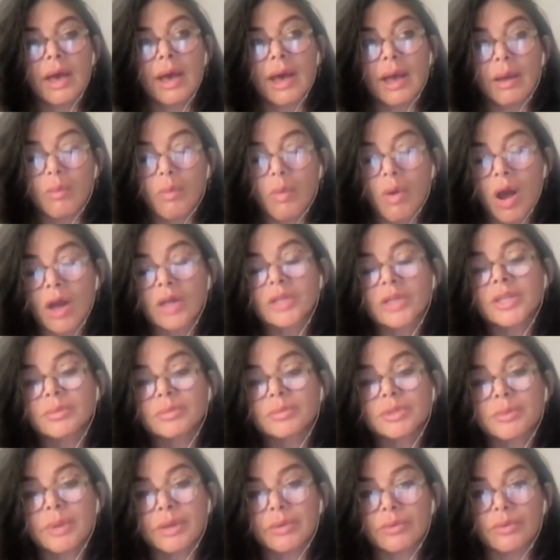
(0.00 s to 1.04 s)
I walked up
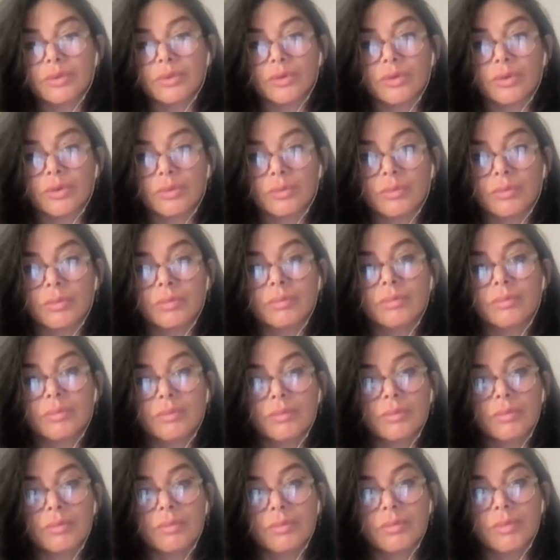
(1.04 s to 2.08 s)
to my room,
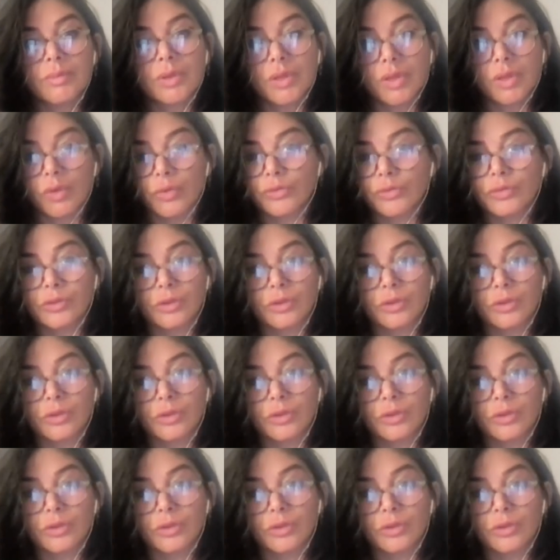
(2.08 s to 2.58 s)
closed